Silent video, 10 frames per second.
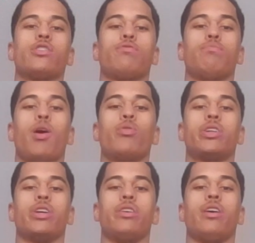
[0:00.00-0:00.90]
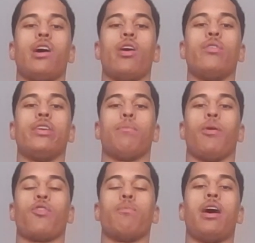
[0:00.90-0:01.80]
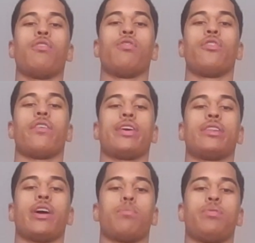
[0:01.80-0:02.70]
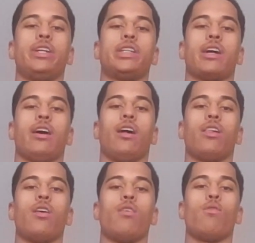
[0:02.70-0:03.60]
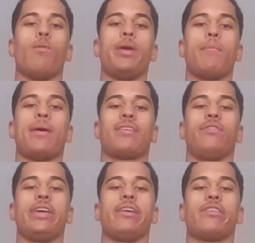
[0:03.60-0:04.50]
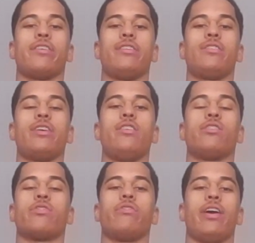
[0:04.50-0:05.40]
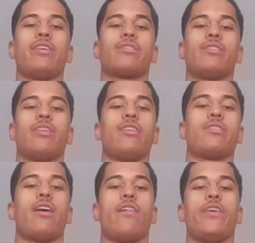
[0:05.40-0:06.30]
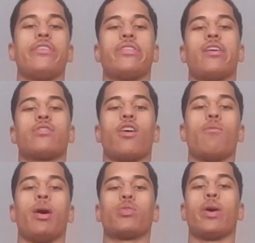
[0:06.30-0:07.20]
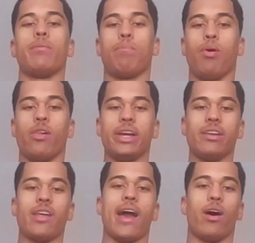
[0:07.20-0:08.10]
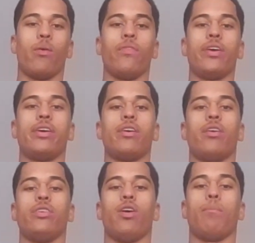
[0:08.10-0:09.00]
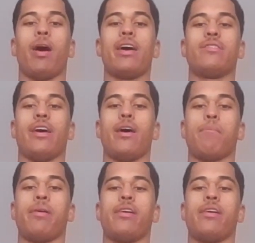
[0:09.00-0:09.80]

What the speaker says: of motion, only the bottom half on something like a preacher curl, would be a massively increased injury risk since there's so much weight pulling down on your bicep